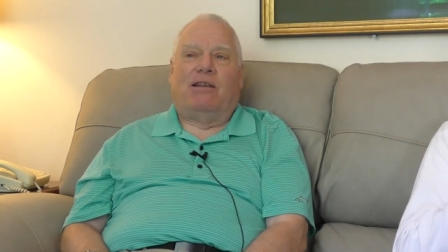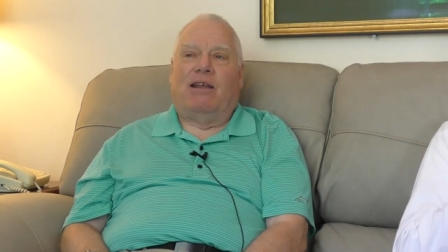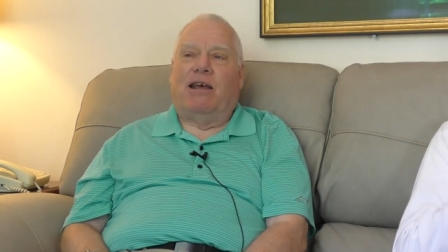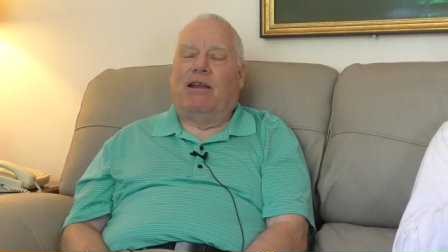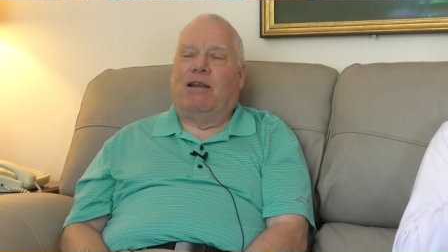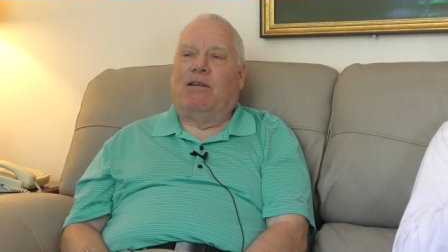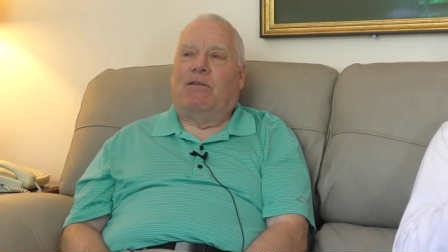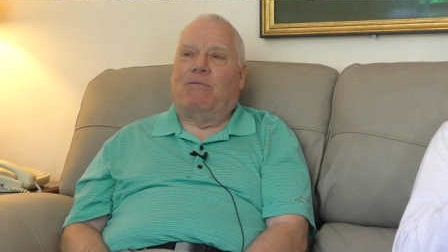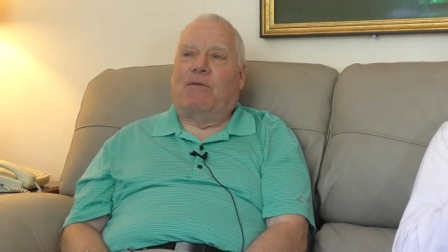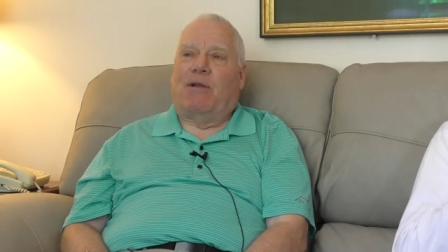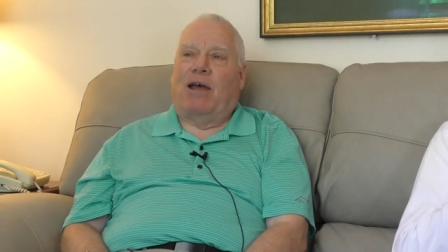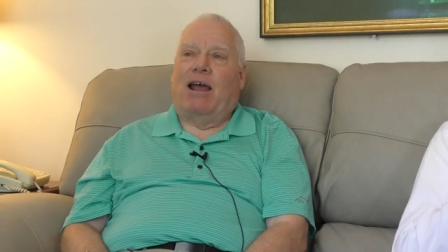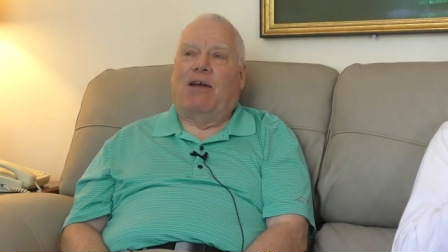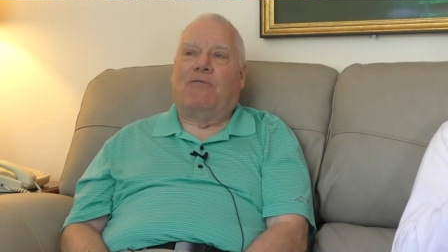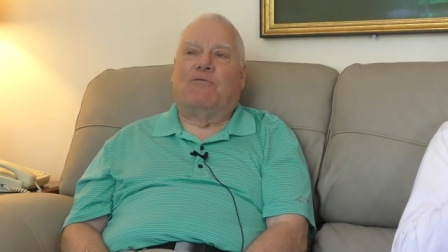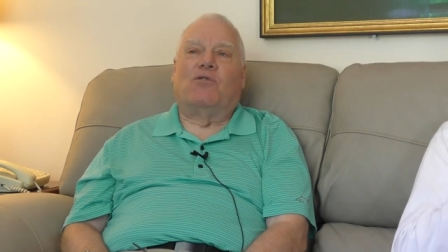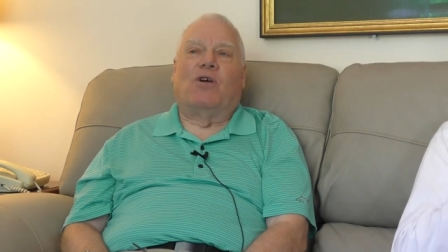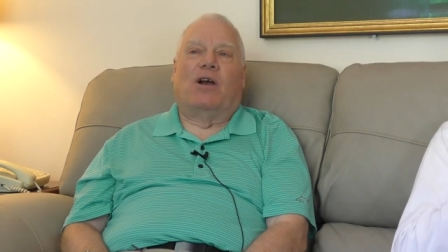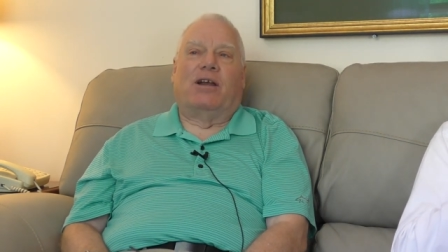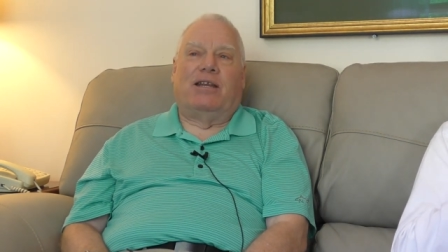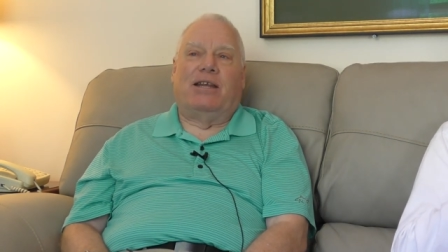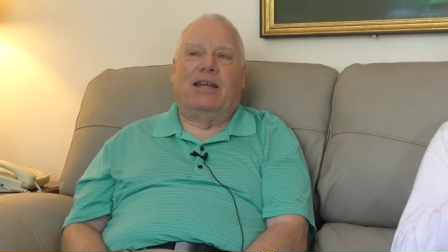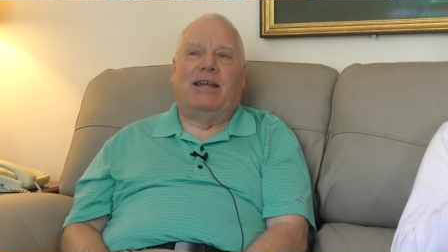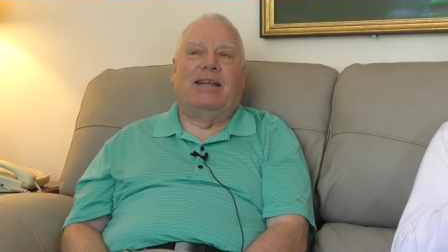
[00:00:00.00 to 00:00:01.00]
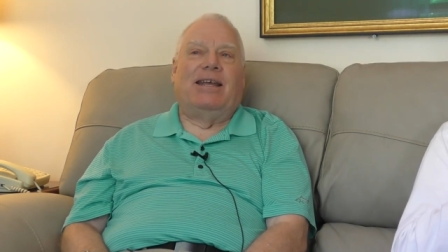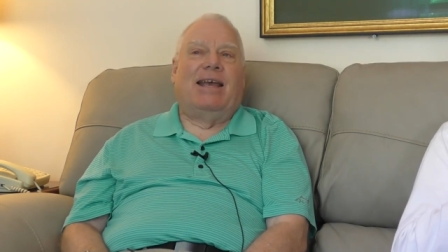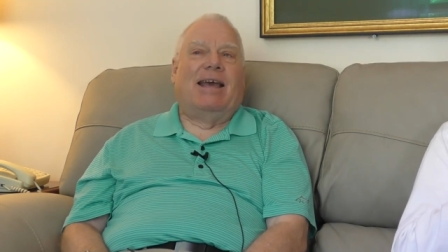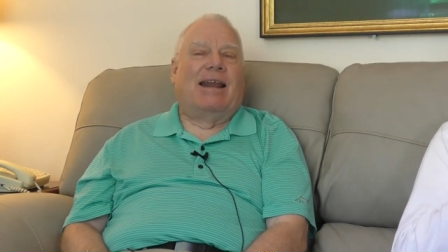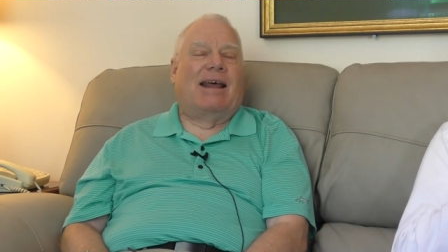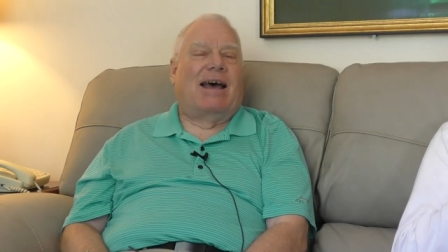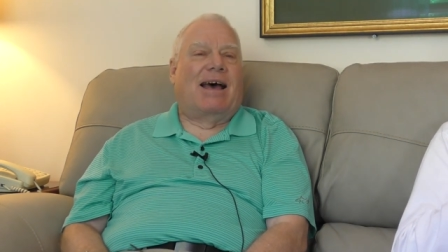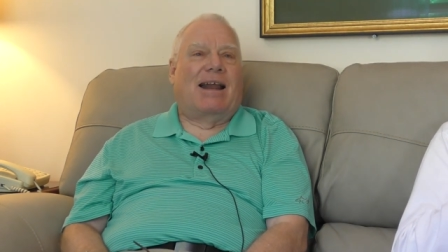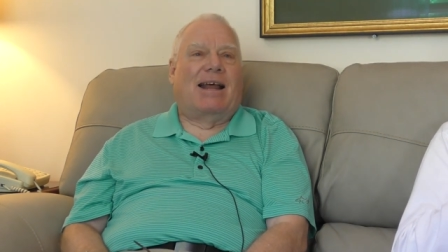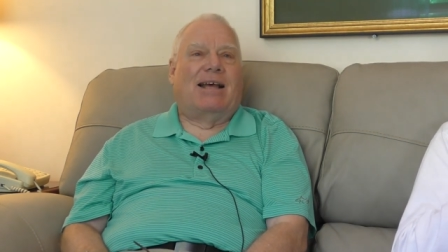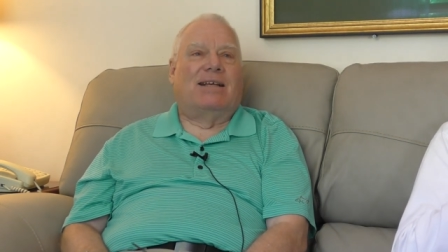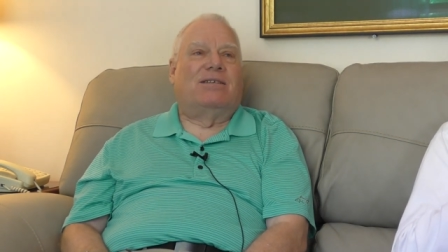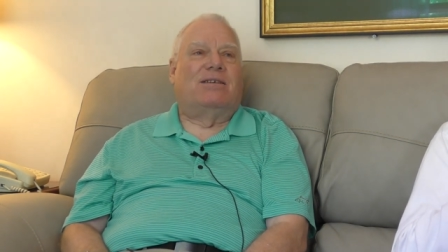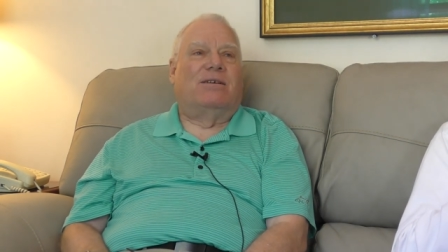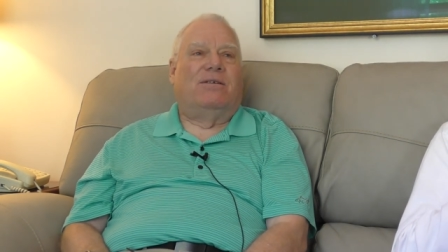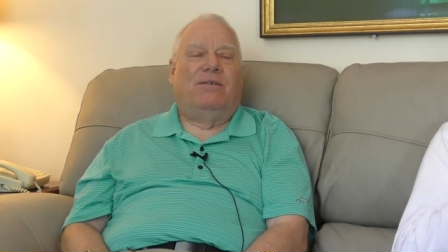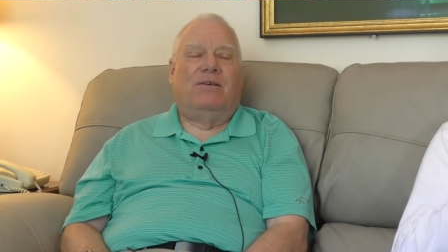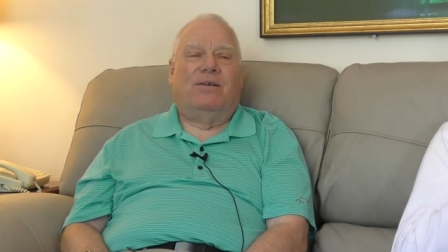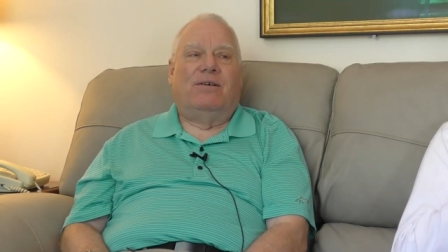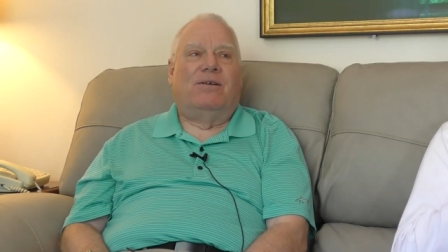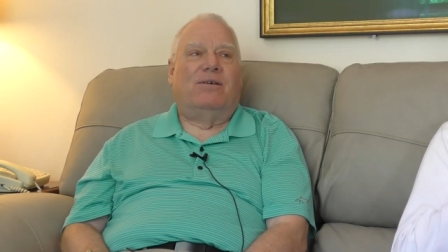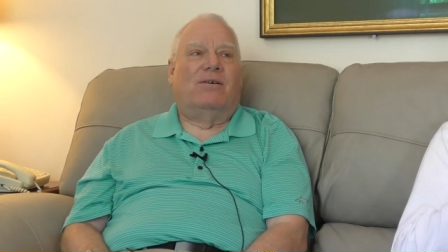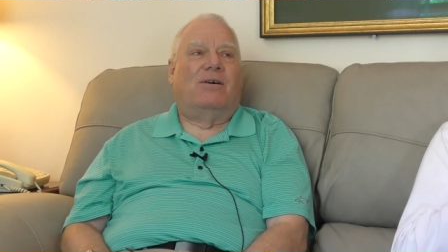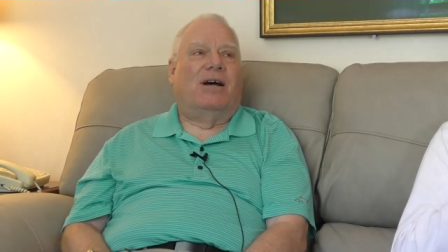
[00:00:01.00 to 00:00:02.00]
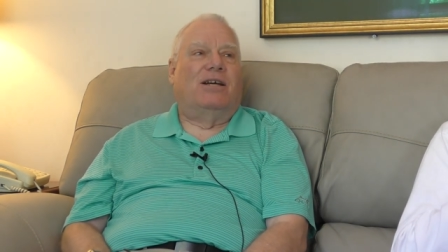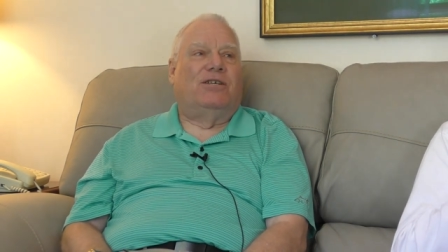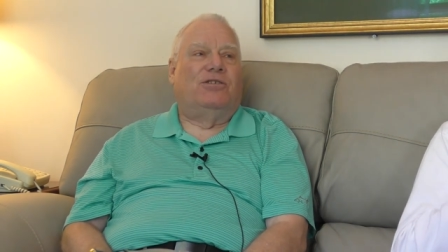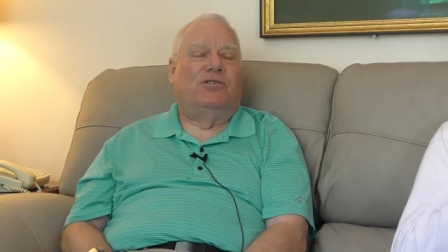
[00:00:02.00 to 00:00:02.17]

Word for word: And then after I did get out, I said, you know,